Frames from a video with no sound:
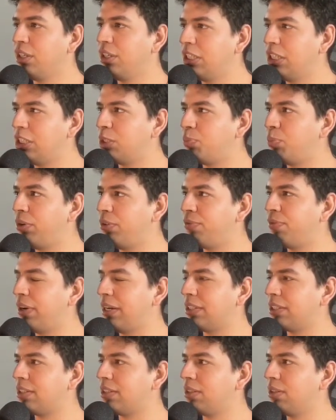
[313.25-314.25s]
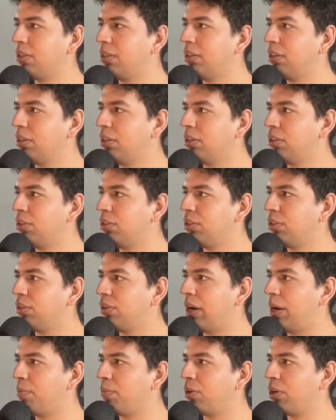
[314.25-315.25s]
It's pretty fast. So
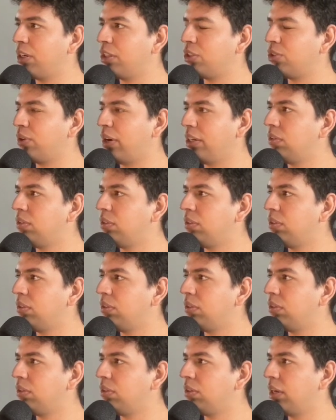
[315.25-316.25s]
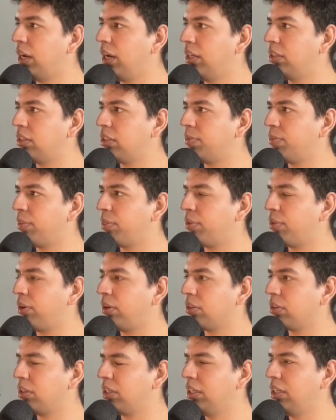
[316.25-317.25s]
I'm gonna try to add some
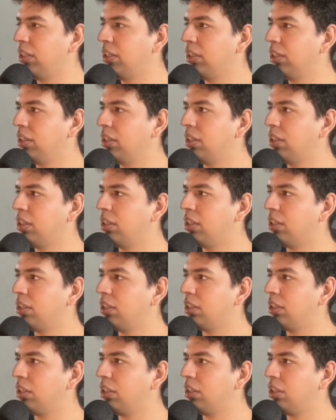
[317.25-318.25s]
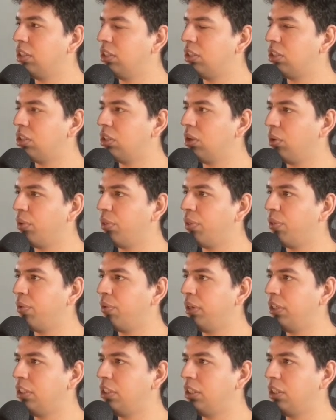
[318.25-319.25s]
throttling, slow
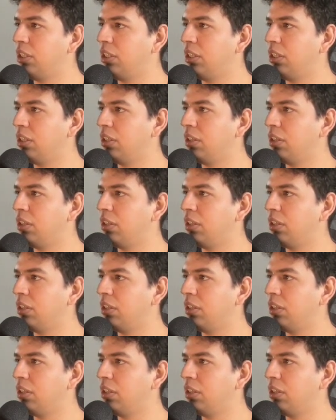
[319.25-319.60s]
3G.